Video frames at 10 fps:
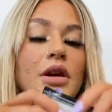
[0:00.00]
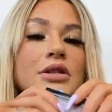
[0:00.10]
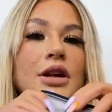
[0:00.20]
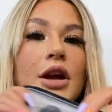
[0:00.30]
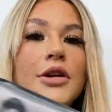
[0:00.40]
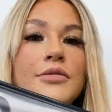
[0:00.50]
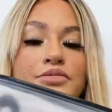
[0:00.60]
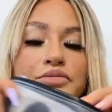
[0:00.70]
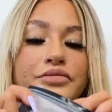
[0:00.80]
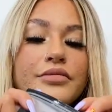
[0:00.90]
So
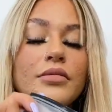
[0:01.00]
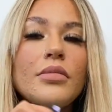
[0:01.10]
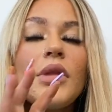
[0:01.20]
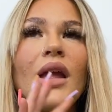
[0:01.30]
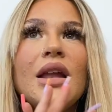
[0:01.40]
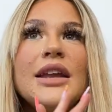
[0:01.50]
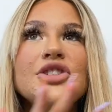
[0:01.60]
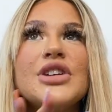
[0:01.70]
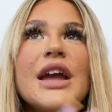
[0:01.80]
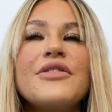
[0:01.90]

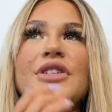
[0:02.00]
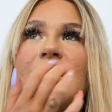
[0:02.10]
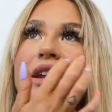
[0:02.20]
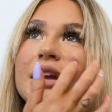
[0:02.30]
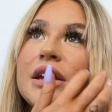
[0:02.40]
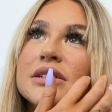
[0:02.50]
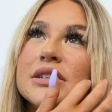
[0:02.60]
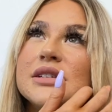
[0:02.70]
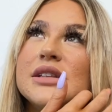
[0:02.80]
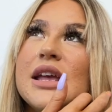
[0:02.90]
literally everything in
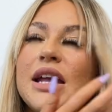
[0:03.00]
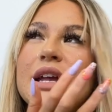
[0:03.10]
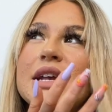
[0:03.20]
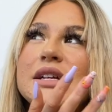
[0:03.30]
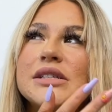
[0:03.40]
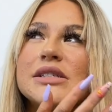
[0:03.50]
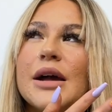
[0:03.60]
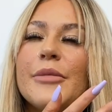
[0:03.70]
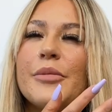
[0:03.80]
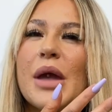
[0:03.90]
here is
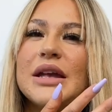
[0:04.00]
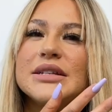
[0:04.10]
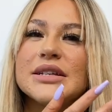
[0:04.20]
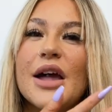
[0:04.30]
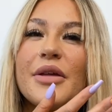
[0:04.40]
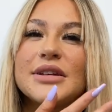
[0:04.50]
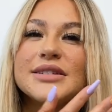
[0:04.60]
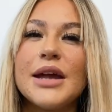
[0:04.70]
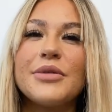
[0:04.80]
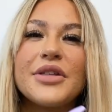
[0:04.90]
summer pieces,
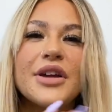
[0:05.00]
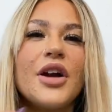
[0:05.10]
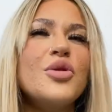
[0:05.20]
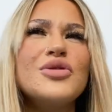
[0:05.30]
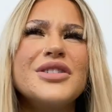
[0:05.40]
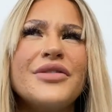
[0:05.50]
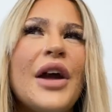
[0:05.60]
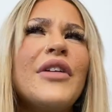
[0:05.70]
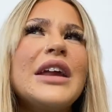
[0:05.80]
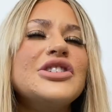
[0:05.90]
except I think I ordered a
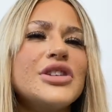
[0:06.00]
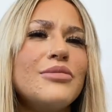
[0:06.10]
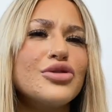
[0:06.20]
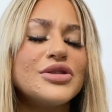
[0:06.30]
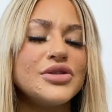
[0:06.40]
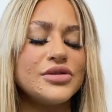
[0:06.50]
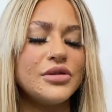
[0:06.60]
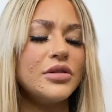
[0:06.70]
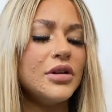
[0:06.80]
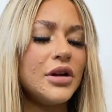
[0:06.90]
foundation. I'm not too
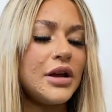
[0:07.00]
sure.